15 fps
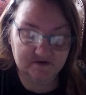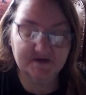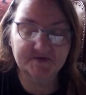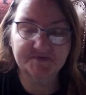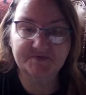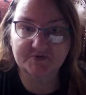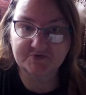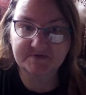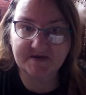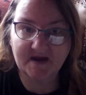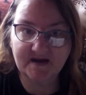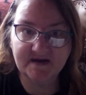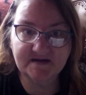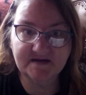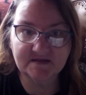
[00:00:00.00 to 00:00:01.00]
because they're
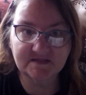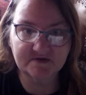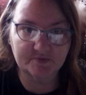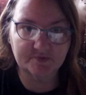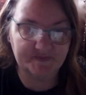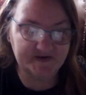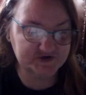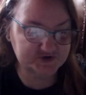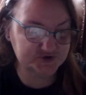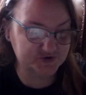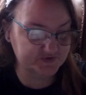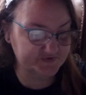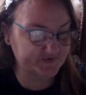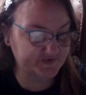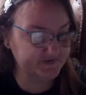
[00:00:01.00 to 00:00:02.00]
tiny little
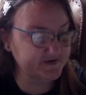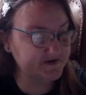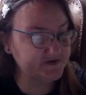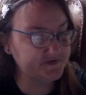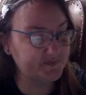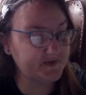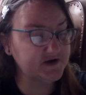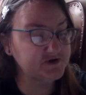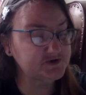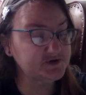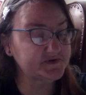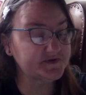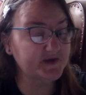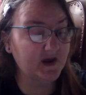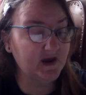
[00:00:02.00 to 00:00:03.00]
pictures on these
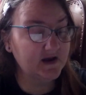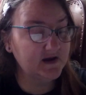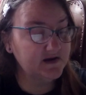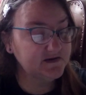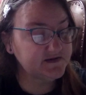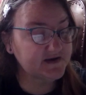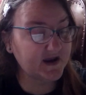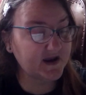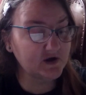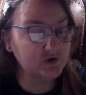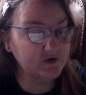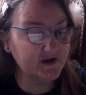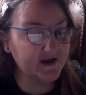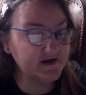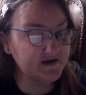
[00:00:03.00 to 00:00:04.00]
pages.
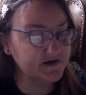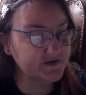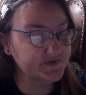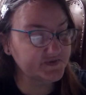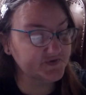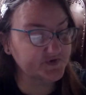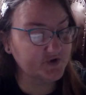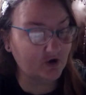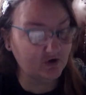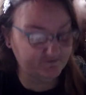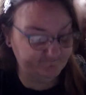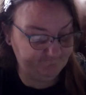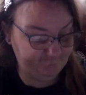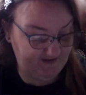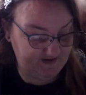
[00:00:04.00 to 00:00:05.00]
Tailgating
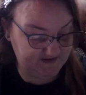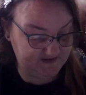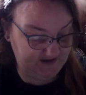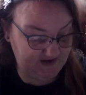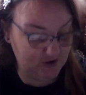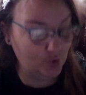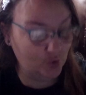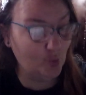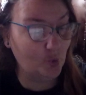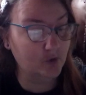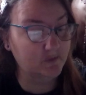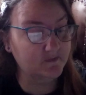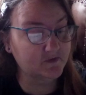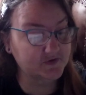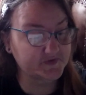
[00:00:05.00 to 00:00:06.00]
scarf and ear
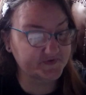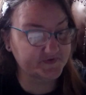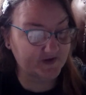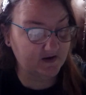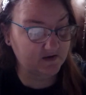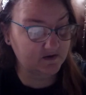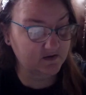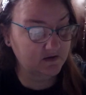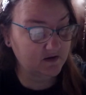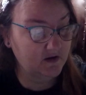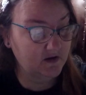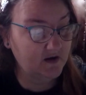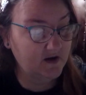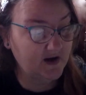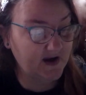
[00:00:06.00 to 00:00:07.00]
warmer set.
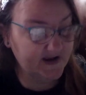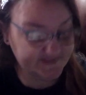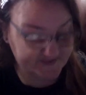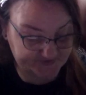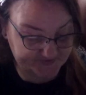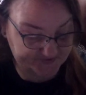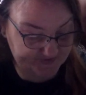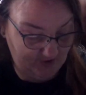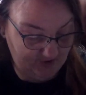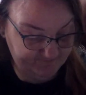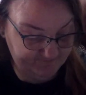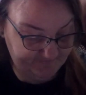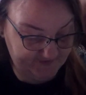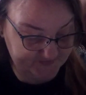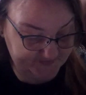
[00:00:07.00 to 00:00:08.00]
And the scarf
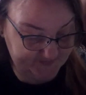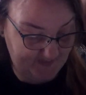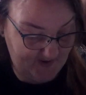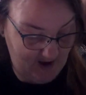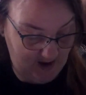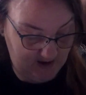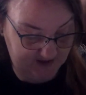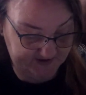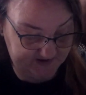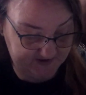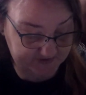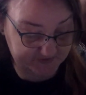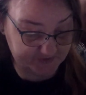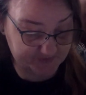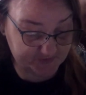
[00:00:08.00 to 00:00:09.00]
has
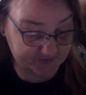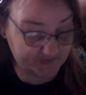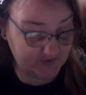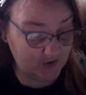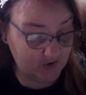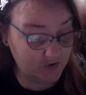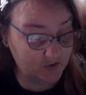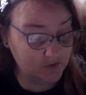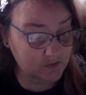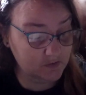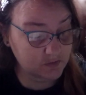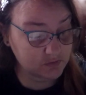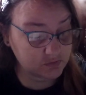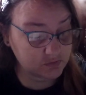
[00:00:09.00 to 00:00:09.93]
pockets, so